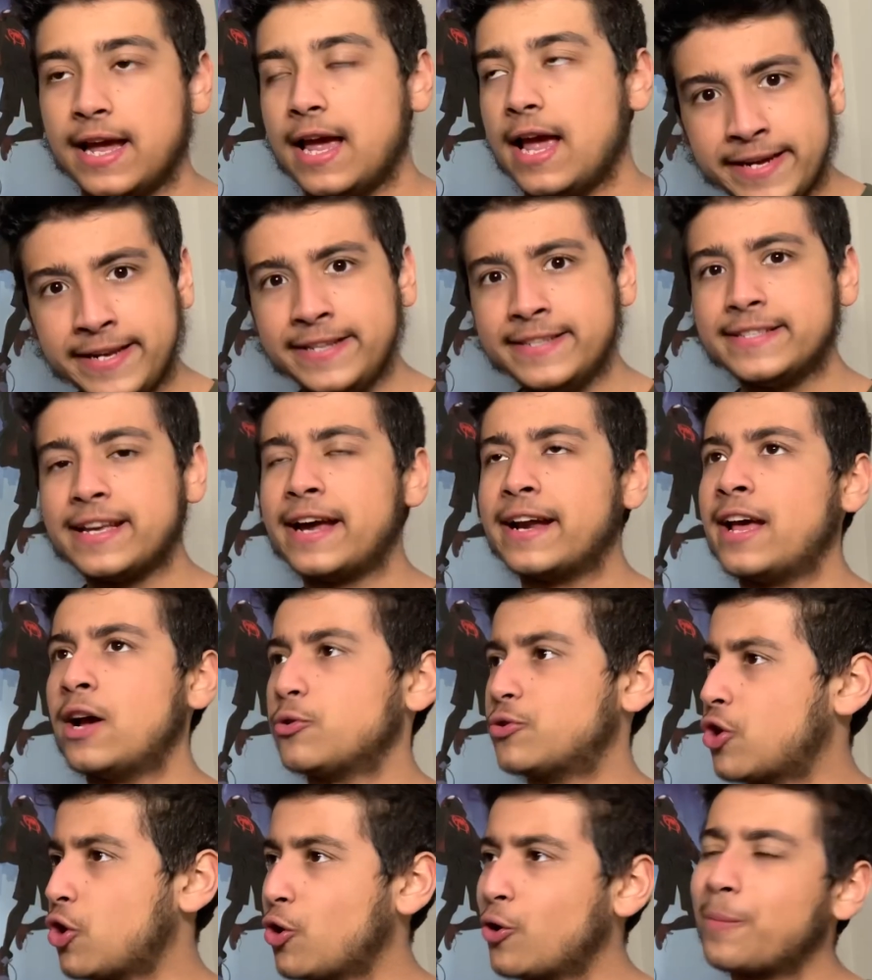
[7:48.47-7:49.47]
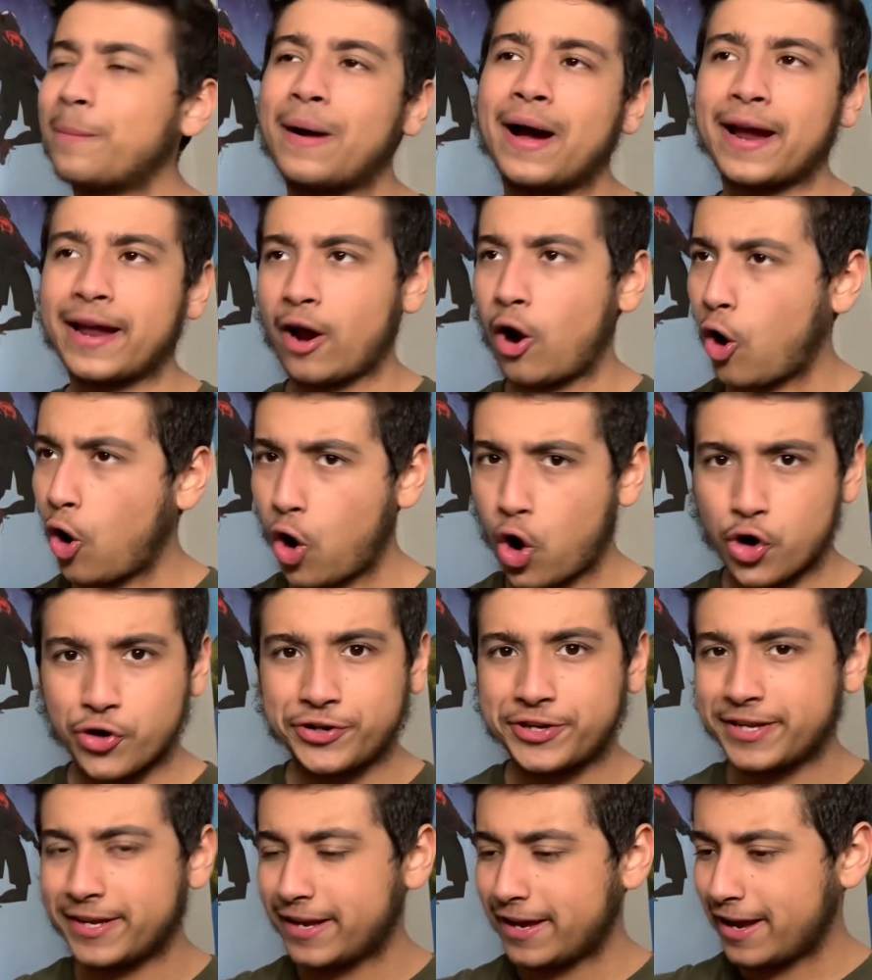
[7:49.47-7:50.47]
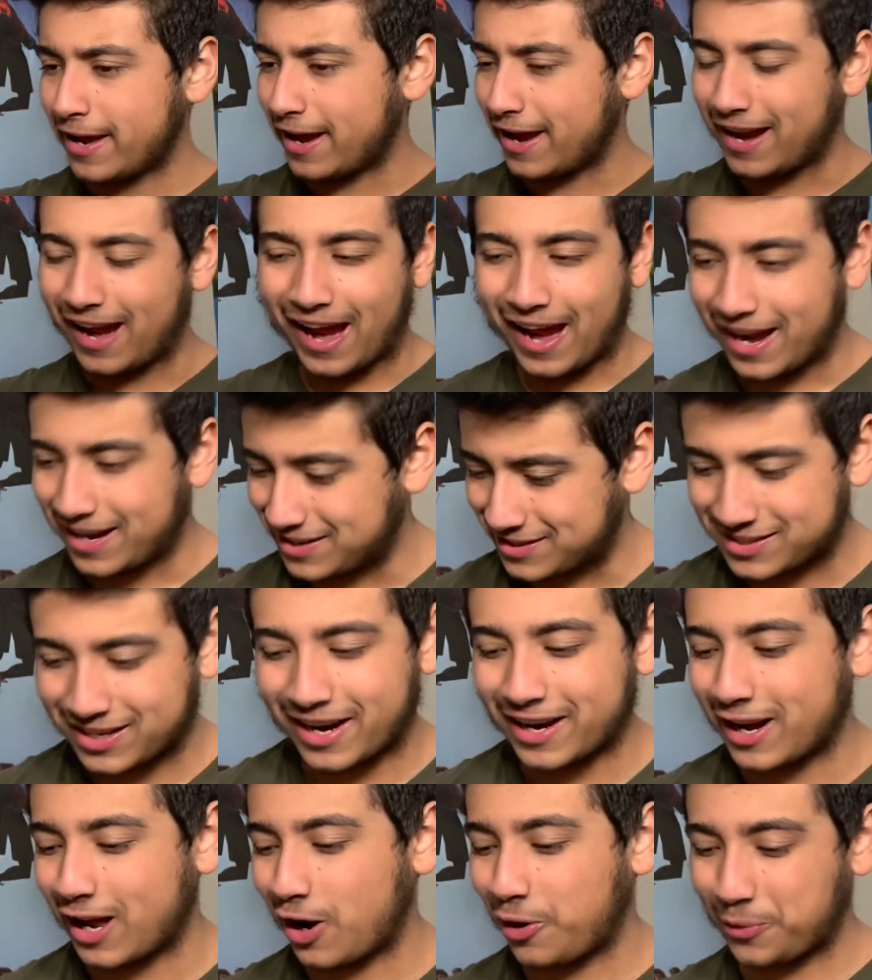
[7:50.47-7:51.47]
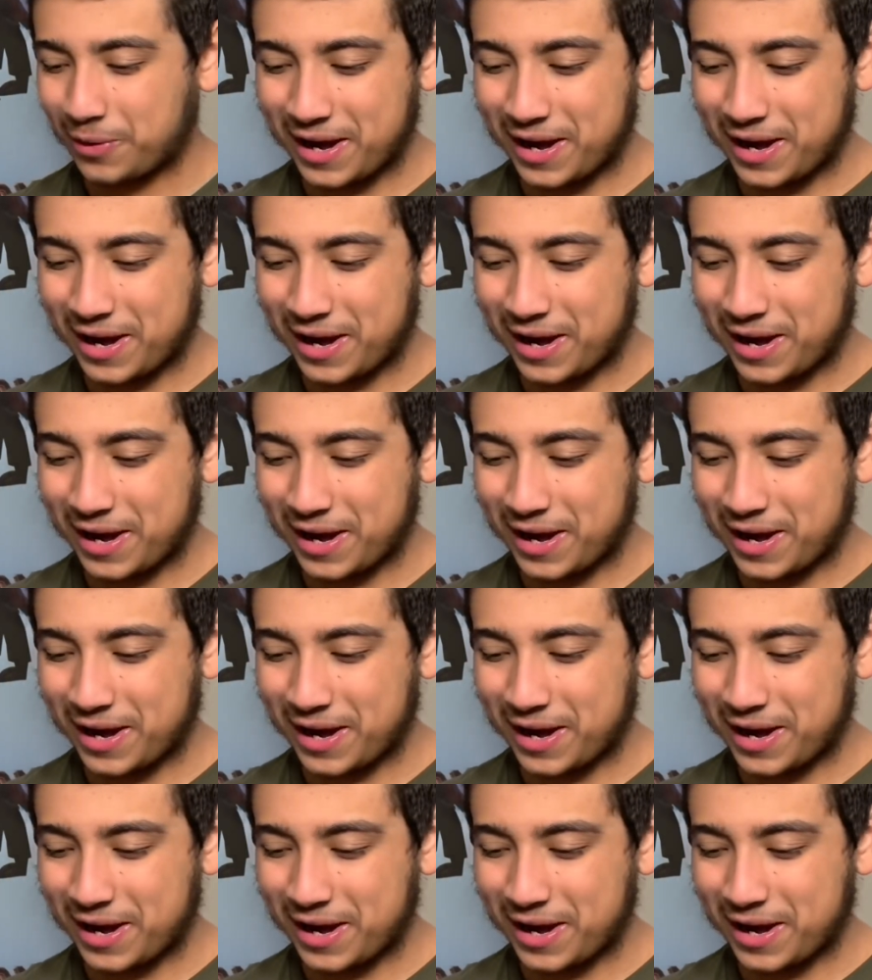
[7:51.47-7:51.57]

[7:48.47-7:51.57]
Inside Out turned my heart inside out.